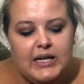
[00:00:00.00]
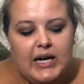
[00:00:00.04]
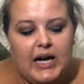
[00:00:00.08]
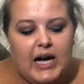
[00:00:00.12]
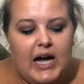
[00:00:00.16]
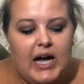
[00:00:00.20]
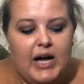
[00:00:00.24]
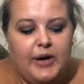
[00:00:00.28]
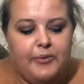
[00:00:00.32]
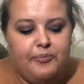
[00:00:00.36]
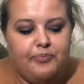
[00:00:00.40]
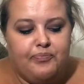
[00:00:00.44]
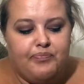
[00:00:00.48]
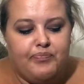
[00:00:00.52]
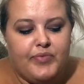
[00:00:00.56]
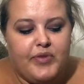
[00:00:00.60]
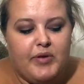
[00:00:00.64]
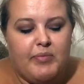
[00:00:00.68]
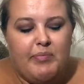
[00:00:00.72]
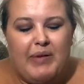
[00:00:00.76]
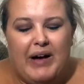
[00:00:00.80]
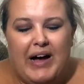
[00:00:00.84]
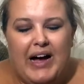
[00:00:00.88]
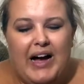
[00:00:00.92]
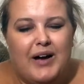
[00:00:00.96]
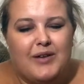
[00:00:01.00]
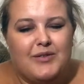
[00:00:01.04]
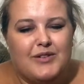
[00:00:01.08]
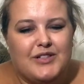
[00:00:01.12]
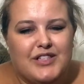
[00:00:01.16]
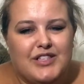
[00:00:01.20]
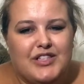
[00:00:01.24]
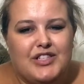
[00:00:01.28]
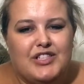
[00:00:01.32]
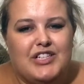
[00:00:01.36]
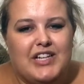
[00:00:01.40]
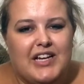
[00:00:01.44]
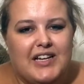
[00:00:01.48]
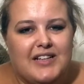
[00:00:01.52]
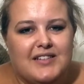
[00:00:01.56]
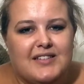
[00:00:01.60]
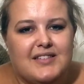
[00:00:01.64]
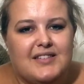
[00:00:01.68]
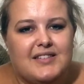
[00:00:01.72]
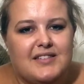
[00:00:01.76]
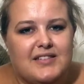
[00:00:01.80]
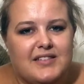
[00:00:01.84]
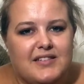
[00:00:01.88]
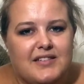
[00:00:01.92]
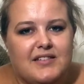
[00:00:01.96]
But I would
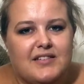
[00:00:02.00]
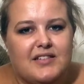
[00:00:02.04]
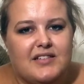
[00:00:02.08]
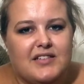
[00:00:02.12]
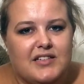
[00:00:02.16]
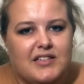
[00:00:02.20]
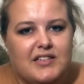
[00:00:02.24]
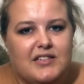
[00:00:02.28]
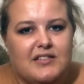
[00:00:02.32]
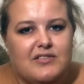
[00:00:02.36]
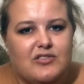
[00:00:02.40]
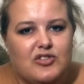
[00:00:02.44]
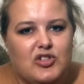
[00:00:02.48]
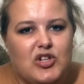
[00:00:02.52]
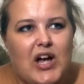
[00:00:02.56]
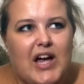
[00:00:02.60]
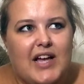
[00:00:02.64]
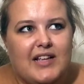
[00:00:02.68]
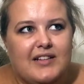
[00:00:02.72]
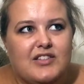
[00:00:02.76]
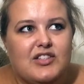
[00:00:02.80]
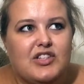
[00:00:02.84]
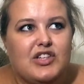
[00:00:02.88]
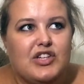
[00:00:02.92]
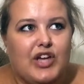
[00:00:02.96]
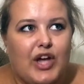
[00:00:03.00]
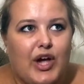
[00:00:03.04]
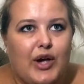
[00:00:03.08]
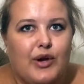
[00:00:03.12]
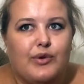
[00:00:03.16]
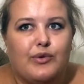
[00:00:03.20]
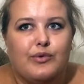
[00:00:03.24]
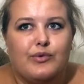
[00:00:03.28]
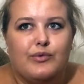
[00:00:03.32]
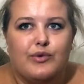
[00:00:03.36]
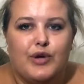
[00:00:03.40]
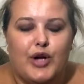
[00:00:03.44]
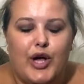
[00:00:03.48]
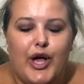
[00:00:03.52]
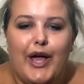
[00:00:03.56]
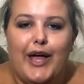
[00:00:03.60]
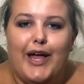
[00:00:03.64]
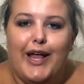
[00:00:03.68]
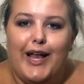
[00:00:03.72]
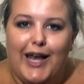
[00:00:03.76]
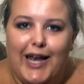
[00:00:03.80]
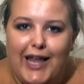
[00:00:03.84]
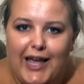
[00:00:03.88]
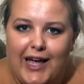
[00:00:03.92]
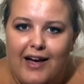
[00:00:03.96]
suggest trying to go
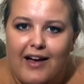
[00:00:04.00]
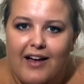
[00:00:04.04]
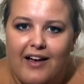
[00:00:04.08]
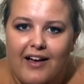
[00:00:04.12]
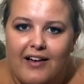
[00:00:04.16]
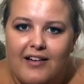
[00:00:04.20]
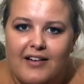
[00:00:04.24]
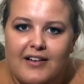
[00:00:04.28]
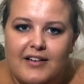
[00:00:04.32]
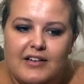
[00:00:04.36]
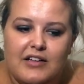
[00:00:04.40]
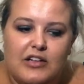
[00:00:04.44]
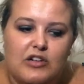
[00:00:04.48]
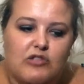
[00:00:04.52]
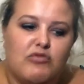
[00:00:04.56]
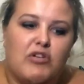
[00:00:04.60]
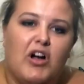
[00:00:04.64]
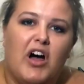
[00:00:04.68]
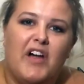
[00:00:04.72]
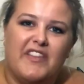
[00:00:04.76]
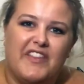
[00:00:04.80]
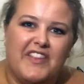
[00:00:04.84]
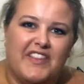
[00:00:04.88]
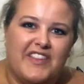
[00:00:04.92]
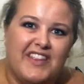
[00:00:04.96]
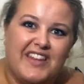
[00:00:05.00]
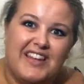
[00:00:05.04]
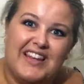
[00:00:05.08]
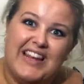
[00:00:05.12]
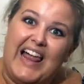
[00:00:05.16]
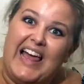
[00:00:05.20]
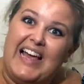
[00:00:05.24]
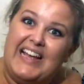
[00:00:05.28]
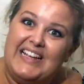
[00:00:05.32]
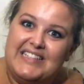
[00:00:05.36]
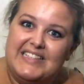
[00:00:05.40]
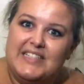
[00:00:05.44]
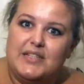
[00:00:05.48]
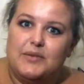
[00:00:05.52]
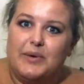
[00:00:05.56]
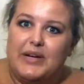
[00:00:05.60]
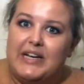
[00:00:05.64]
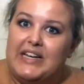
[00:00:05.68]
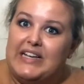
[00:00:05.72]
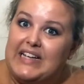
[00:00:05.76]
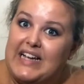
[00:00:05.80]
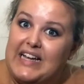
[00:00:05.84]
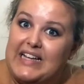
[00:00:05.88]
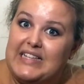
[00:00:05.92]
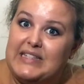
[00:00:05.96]
earlier rather than later when
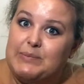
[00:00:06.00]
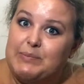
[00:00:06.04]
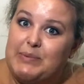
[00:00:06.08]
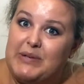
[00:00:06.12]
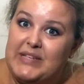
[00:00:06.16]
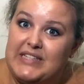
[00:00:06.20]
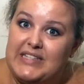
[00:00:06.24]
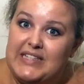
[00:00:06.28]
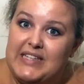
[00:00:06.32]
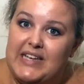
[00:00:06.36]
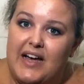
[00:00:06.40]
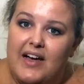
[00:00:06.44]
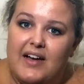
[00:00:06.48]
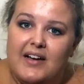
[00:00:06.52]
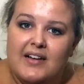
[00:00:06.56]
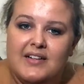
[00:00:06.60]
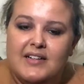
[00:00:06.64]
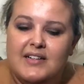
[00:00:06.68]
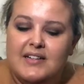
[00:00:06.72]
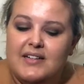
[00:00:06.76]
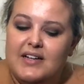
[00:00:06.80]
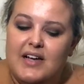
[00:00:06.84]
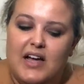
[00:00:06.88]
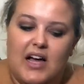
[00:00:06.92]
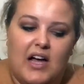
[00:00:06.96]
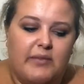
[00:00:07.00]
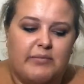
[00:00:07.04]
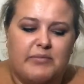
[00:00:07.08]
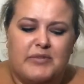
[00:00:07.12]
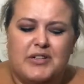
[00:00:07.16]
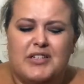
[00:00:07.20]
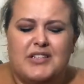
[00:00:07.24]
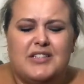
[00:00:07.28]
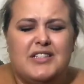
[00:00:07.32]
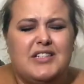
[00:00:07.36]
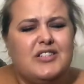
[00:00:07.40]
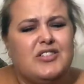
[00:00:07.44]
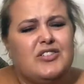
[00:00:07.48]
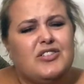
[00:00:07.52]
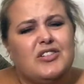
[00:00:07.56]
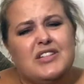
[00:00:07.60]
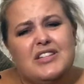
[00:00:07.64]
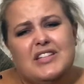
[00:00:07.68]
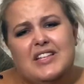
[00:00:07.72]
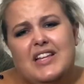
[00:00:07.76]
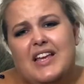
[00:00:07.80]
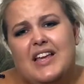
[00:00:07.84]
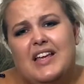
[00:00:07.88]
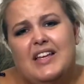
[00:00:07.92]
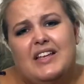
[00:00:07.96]
it gets busier, because
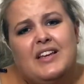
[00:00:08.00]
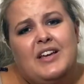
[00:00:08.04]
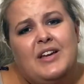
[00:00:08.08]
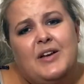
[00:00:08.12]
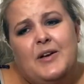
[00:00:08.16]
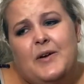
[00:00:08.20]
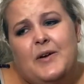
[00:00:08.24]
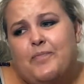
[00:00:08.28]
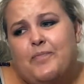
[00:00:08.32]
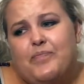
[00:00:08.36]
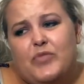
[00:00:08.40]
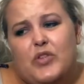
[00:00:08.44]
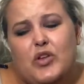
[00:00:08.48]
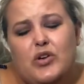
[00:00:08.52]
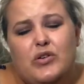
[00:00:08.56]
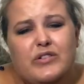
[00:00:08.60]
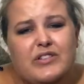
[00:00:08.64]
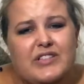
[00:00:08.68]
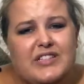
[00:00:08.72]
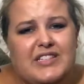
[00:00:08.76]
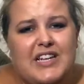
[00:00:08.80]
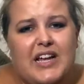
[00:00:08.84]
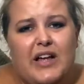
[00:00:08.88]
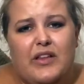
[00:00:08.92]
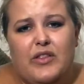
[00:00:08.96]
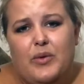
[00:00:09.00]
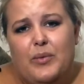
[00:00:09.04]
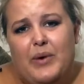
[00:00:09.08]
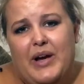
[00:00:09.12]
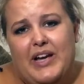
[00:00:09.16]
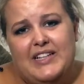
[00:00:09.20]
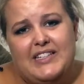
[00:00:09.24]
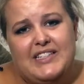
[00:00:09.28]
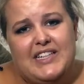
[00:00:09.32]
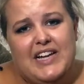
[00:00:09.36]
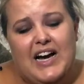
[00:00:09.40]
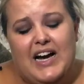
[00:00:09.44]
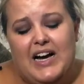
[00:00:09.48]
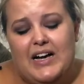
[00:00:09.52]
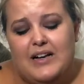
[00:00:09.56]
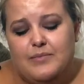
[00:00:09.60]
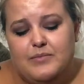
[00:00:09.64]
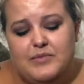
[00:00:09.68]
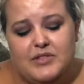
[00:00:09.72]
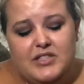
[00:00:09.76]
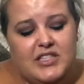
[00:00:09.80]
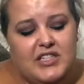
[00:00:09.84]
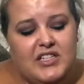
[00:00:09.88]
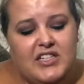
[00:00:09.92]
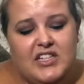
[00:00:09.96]
it cuts down the wait
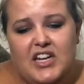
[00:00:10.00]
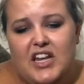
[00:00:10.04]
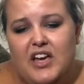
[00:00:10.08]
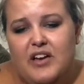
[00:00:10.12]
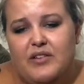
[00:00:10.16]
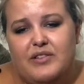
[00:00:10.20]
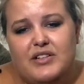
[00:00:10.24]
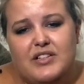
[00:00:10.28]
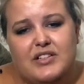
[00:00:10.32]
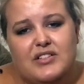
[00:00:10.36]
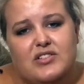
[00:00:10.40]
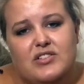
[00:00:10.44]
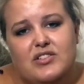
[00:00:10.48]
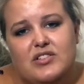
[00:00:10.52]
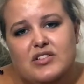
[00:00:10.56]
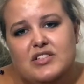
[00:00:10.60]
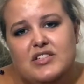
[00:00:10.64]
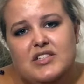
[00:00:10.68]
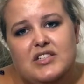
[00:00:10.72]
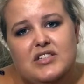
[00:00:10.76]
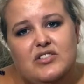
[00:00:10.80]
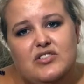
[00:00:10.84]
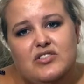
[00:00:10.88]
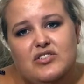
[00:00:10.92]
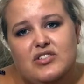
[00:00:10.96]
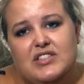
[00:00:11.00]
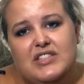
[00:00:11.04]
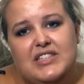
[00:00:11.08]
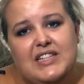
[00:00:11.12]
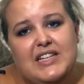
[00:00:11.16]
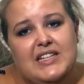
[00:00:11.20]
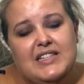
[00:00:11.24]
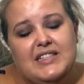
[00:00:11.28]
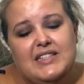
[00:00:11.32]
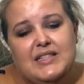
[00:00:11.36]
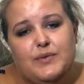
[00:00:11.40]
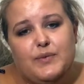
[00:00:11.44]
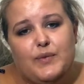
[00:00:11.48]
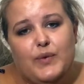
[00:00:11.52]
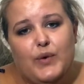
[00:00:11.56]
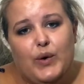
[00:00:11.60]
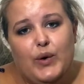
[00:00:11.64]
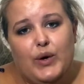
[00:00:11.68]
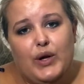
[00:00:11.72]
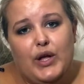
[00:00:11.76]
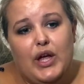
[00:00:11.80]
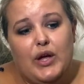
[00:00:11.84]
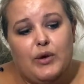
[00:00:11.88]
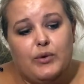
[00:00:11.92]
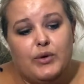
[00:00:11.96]
times. You know, it's just easy for
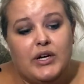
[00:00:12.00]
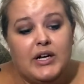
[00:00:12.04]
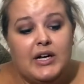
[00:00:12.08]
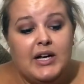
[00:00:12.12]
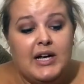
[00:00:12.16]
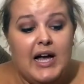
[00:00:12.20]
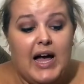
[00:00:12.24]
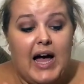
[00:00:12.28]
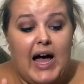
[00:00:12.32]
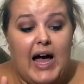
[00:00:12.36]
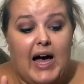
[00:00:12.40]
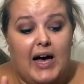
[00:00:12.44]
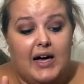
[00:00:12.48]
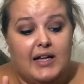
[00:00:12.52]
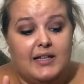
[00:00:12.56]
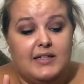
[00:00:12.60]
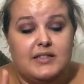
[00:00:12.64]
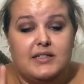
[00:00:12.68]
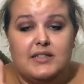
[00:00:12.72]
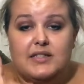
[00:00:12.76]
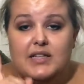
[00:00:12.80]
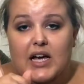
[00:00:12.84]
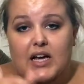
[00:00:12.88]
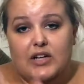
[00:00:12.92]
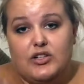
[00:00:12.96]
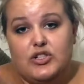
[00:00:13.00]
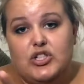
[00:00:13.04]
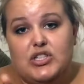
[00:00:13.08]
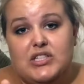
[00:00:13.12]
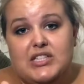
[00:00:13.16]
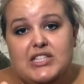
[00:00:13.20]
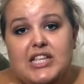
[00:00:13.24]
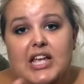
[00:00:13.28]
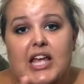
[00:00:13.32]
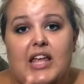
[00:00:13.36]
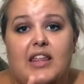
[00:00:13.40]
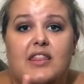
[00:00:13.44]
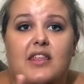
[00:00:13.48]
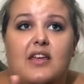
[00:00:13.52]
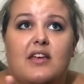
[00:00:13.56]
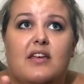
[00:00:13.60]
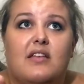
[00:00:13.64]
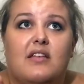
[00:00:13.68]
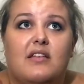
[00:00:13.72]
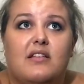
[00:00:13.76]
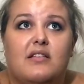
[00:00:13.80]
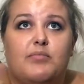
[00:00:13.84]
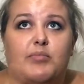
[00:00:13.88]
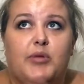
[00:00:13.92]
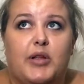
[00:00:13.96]
you. And I'll just say that
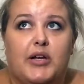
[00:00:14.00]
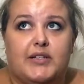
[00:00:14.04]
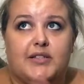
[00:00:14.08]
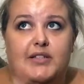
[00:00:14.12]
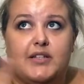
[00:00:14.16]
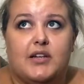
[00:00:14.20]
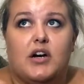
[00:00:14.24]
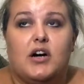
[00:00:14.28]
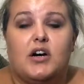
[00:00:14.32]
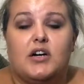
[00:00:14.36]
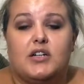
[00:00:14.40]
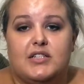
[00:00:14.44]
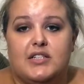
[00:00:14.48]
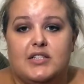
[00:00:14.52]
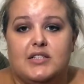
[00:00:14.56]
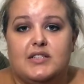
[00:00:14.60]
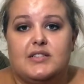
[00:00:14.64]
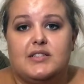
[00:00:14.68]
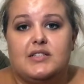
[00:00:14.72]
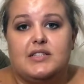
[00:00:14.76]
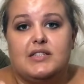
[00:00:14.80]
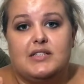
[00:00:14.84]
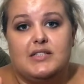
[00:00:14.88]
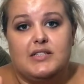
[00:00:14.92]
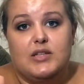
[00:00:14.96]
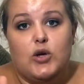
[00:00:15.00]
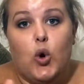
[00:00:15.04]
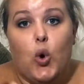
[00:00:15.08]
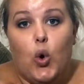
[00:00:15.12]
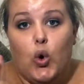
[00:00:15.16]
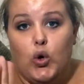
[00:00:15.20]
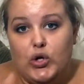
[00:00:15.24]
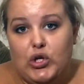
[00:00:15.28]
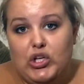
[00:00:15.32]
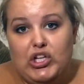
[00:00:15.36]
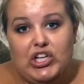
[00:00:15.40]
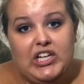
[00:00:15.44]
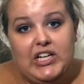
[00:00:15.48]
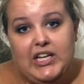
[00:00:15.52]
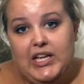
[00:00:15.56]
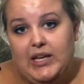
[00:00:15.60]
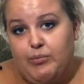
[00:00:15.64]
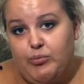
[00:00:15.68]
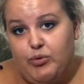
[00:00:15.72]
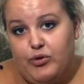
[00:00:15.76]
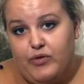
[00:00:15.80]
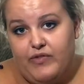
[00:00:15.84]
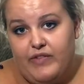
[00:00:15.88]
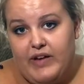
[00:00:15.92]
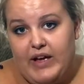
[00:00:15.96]
Plaza Gardens is all you can eat
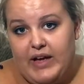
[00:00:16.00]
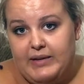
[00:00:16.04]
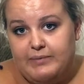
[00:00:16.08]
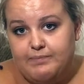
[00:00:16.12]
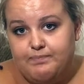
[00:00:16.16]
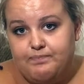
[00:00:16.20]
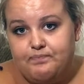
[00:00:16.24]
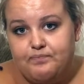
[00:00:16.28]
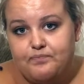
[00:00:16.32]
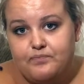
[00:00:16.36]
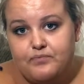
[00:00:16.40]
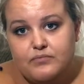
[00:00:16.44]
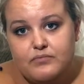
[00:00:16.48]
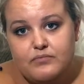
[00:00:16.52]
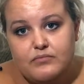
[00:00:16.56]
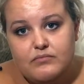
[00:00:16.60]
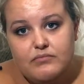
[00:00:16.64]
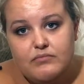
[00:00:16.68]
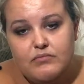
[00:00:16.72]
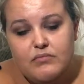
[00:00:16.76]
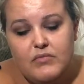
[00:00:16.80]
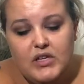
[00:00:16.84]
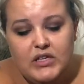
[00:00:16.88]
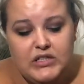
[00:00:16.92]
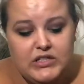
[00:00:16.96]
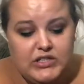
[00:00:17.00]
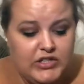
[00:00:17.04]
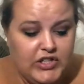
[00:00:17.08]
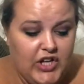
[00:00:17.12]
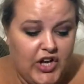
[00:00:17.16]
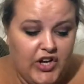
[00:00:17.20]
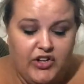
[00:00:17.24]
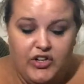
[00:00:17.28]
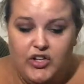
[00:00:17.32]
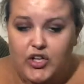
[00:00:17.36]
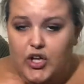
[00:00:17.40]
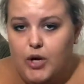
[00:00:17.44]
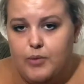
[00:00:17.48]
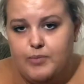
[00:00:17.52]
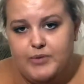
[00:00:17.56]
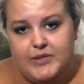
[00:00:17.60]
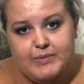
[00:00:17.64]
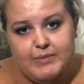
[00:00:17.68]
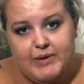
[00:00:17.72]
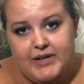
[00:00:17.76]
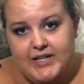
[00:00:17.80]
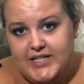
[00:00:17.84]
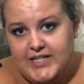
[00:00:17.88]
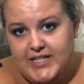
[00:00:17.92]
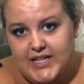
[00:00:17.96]
buffet, so you can go up as
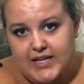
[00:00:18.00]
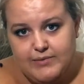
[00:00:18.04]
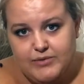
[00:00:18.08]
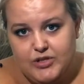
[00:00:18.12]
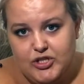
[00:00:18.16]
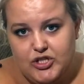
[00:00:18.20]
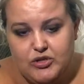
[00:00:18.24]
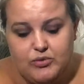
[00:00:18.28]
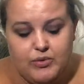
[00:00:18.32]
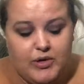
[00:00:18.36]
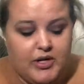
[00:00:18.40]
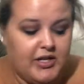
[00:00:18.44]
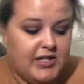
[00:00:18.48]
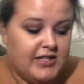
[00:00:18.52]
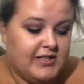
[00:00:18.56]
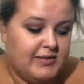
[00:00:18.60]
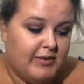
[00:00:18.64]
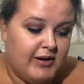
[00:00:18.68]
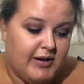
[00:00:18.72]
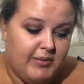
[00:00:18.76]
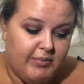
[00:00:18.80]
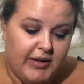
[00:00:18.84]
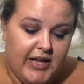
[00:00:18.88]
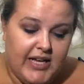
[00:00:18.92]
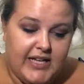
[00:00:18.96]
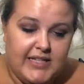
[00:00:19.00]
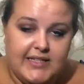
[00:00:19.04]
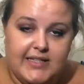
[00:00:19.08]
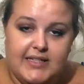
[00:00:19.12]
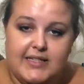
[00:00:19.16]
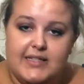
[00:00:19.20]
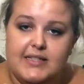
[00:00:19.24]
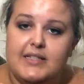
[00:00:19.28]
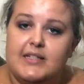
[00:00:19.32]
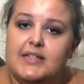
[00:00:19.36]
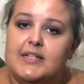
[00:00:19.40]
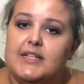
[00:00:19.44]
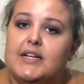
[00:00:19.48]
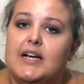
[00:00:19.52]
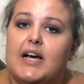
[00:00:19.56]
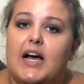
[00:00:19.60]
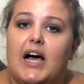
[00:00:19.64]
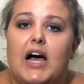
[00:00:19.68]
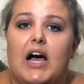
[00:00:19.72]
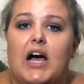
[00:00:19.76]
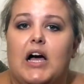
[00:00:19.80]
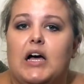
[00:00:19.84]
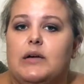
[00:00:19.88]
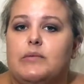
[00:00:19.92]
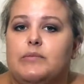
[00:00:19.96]
many times as you want, as many plates.
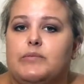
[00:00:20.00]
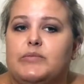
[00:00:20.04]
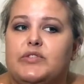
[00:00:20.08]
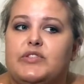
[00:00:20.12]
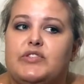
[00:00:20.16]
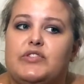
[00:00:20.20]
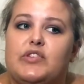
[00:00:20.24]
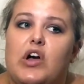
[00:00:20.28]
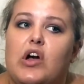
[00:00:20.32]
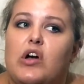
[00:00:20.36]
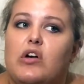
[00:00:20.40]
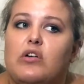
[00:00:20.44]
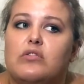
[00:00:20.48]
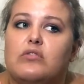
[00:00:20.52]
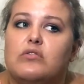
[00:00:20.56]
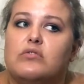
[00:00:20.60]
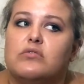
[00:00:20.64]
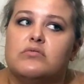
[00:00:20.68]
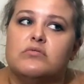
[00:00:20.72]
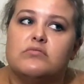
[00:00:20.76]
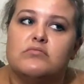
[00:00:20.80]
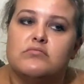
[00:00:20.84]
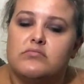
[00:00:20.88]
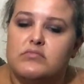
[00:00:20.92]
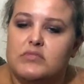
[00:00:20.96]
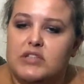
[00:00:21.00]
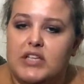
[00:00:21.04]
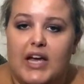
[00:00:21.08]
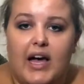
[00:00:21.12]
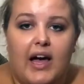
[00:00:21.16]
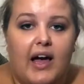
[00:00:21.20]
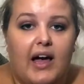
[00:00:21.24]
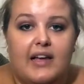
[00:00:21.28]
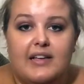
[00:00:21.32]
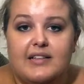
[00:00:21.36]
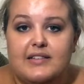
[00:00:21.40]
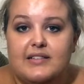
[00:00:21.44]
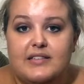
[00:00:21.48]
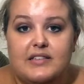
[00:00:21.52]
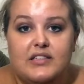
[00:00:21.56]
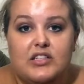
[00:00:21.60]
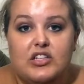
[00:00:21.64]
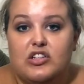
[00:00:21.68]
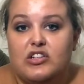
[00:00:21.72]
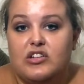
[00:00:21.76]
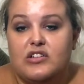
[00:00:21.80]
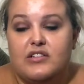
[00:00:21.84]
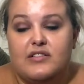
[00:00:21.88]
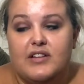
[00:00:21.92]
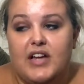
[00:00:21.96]
So yeah, you
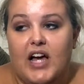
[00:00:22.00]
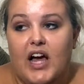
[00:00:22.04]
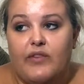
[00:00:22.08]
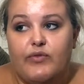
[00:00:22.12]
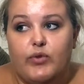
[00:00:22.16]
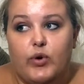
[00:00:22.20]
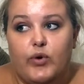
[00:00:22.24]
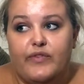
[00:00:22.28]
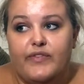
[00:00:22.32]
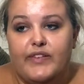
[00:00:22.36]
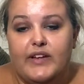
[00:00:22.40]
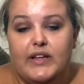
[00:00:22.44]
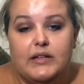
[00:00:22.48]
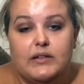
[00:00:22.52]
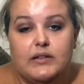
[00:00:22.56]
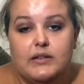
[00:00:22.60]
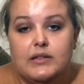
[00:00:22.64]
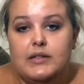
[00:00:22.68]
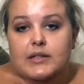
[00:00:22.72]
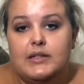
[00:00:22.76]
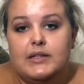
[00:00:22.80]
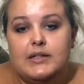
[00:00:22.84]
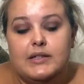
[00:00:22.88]
can have your fill.